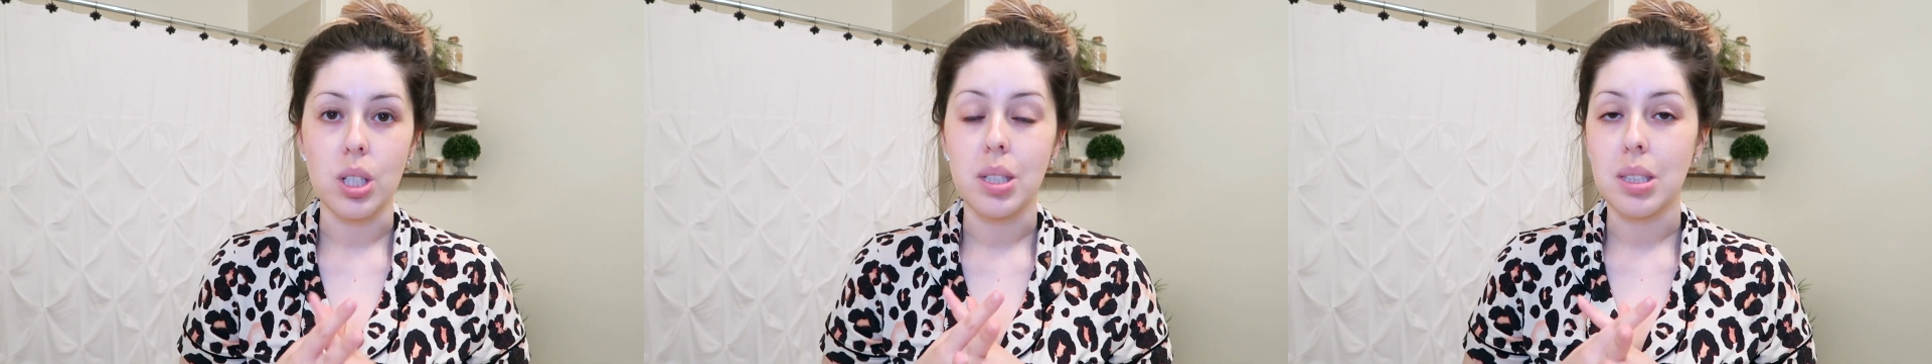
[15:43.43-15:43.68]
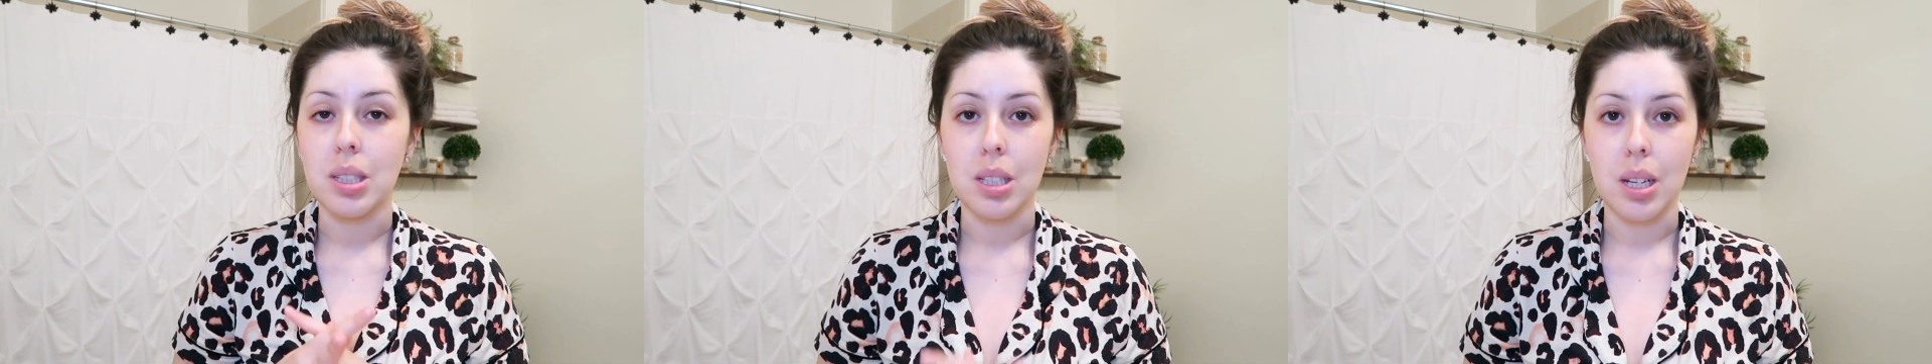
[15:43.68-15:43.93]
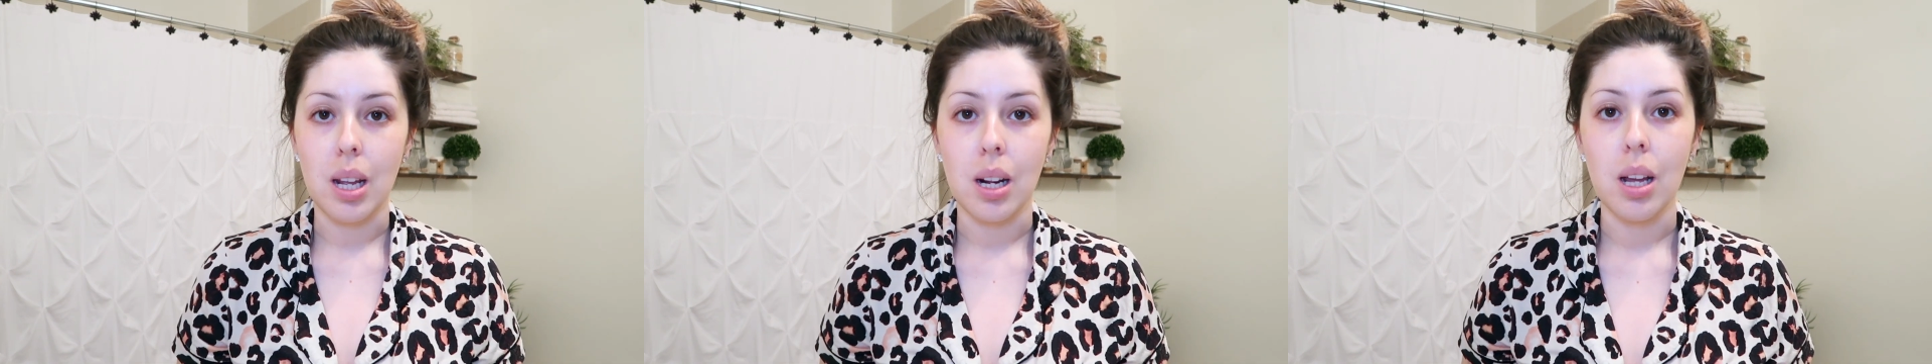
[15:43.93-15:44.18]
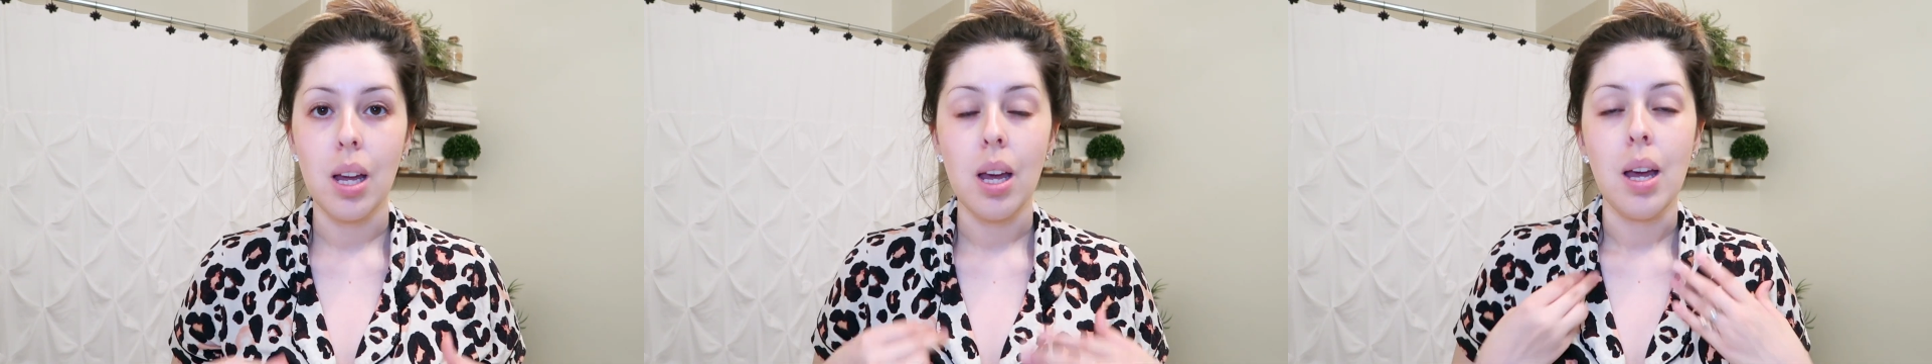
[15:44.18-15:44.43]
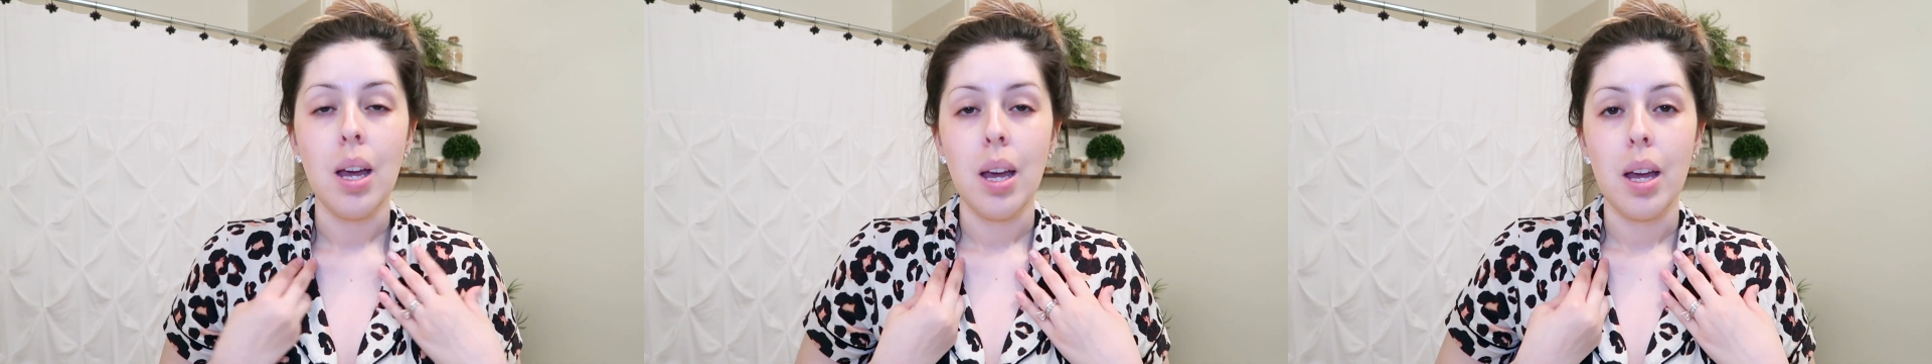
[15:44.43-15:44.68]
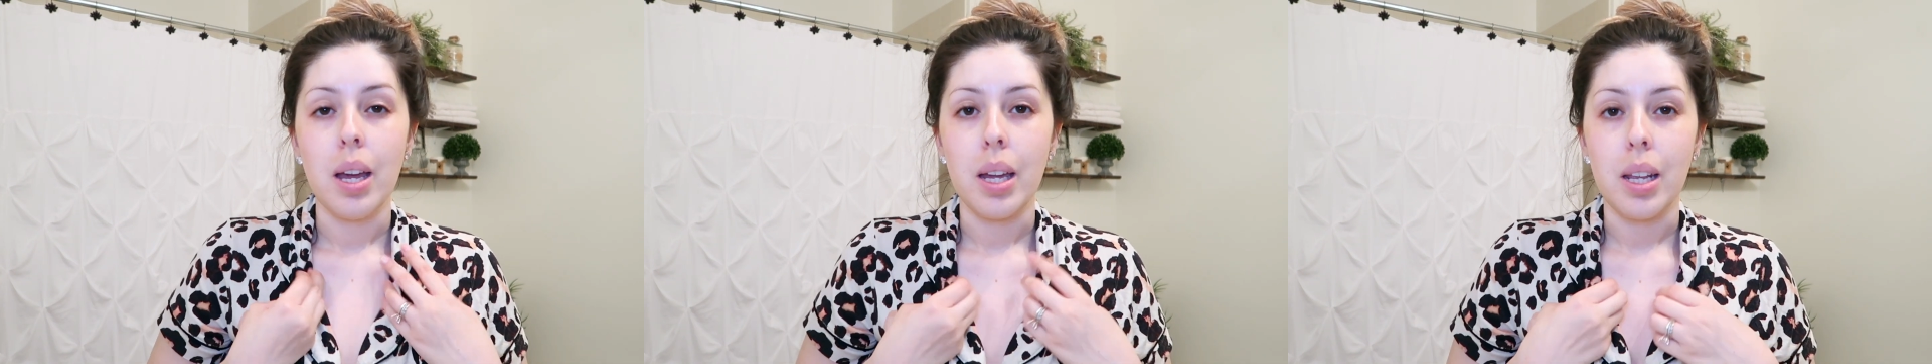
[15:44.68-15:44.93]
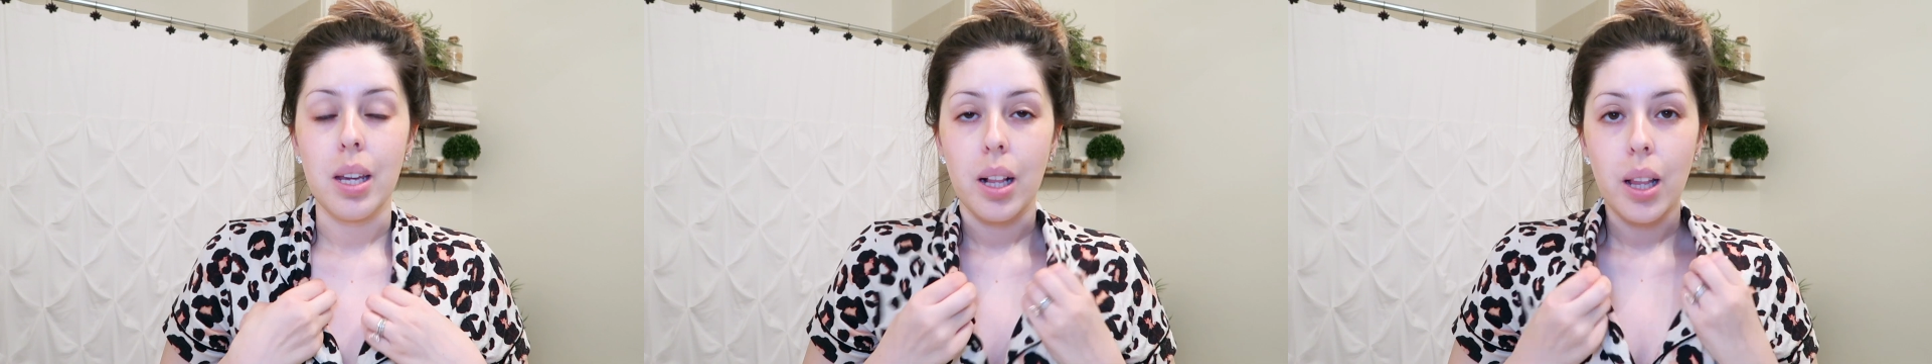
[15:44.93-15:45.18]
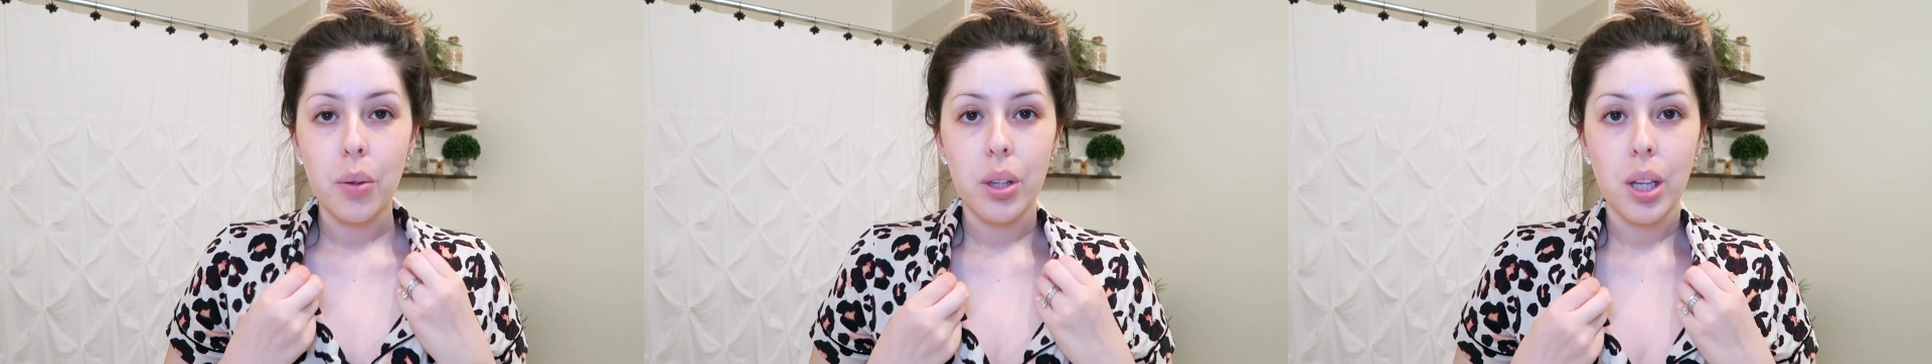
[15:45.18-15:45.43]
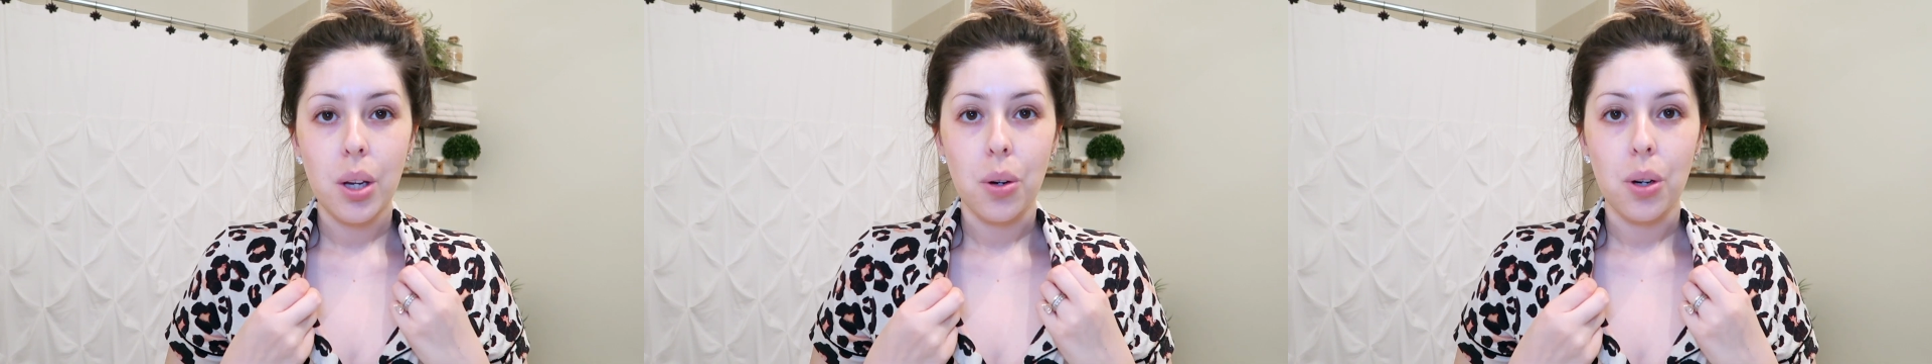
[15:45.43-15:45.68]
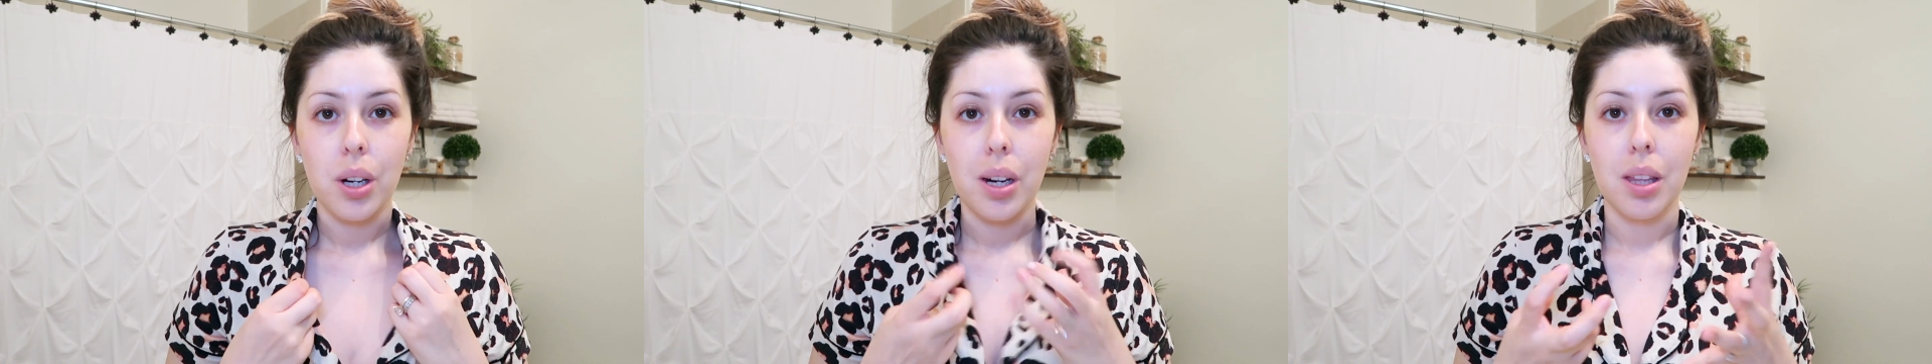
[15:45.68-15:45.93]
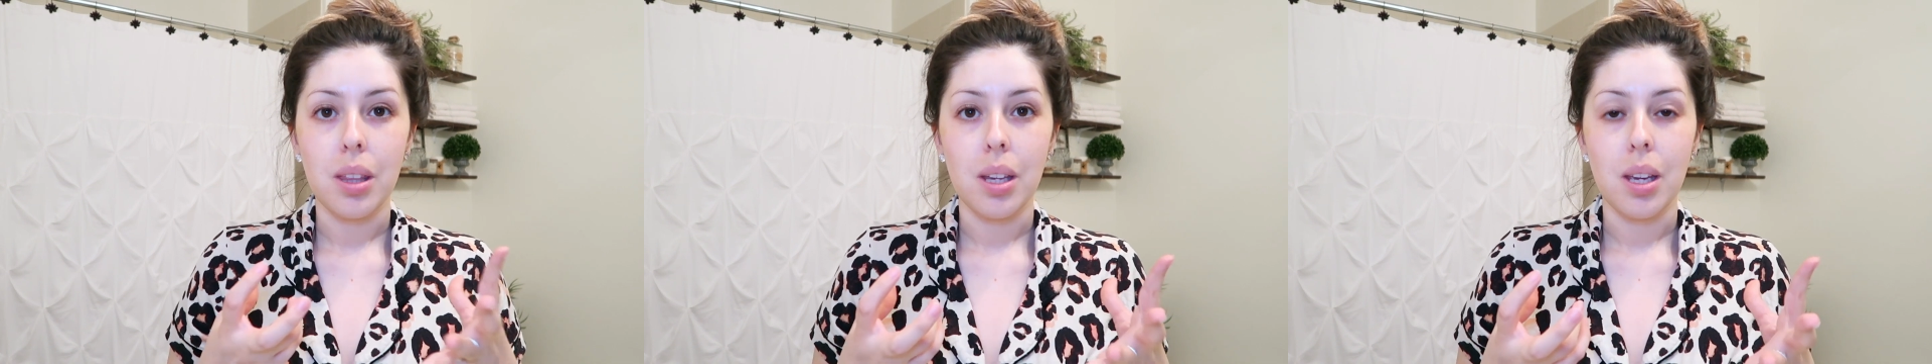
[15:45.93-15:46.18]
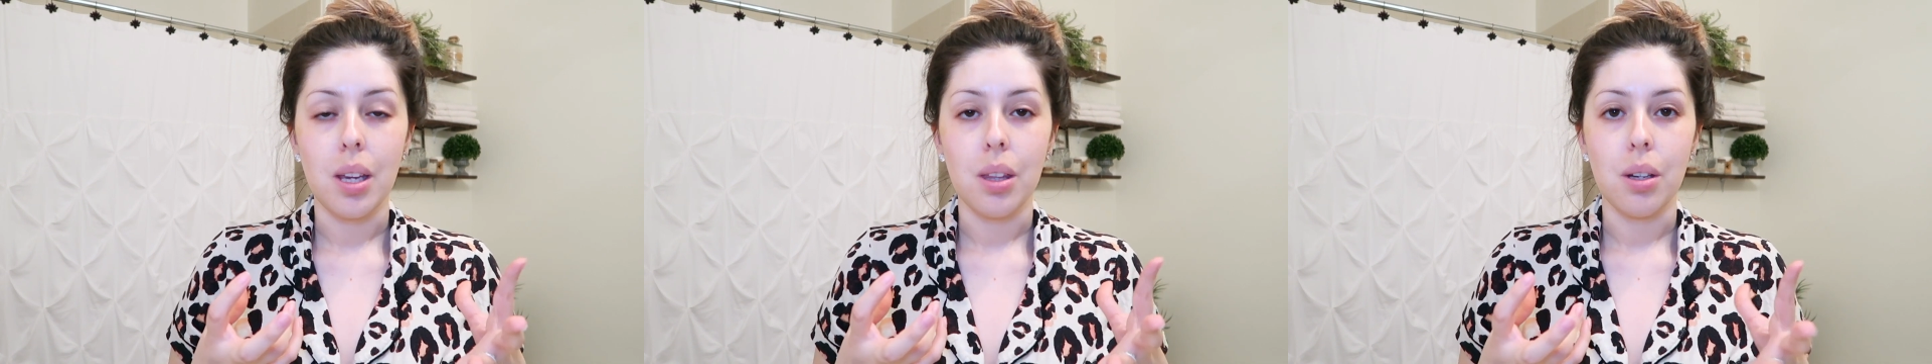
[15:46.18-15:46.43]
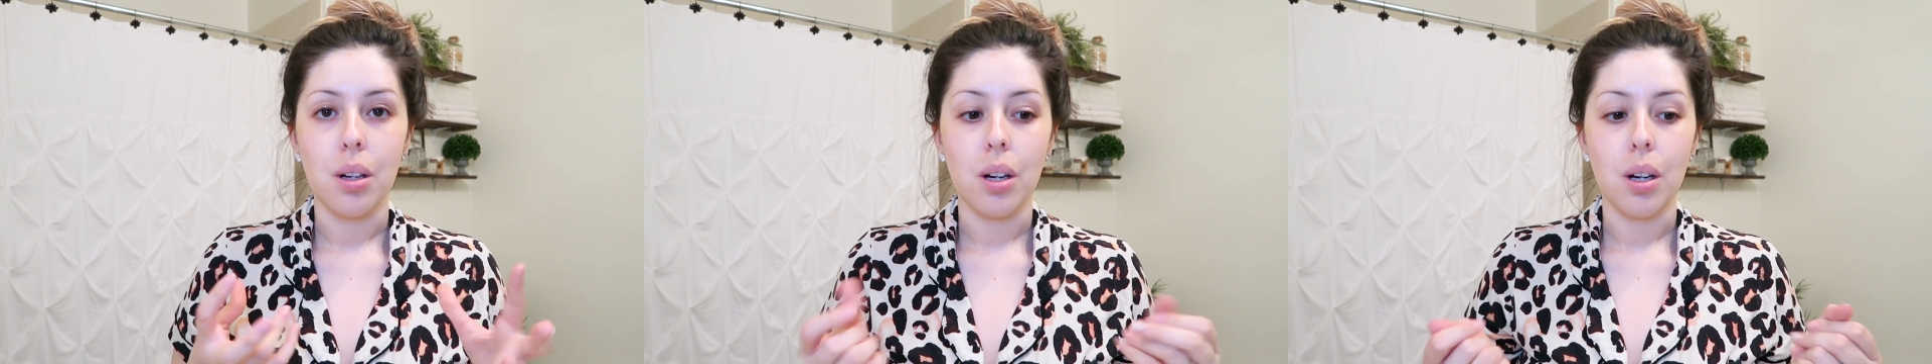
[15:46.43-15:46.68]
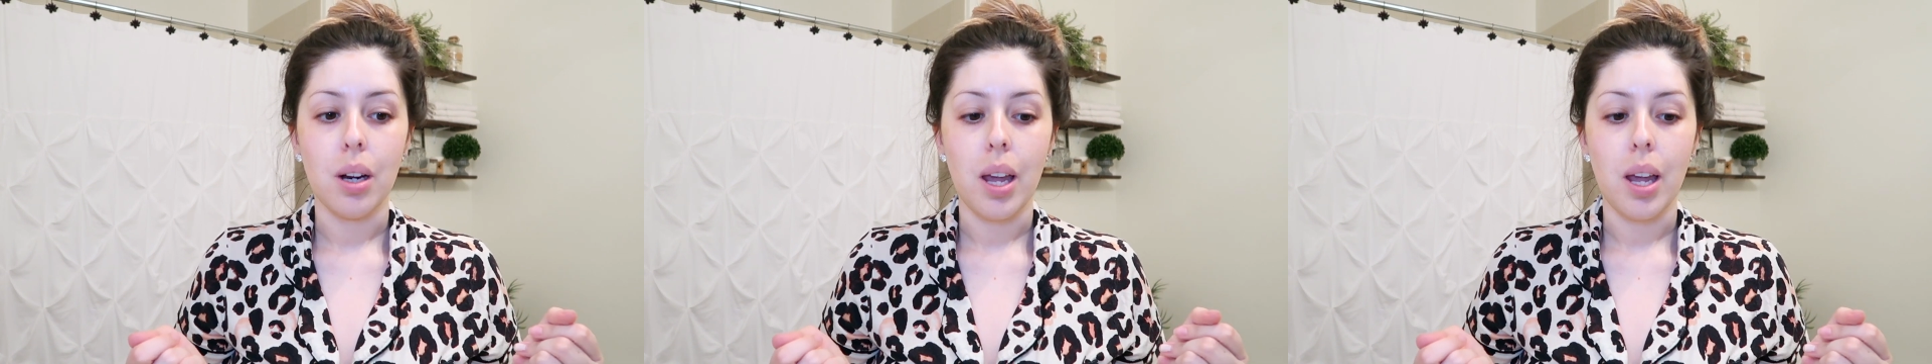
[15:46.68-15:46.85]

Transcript: It doesn't stain any clothing or anything either.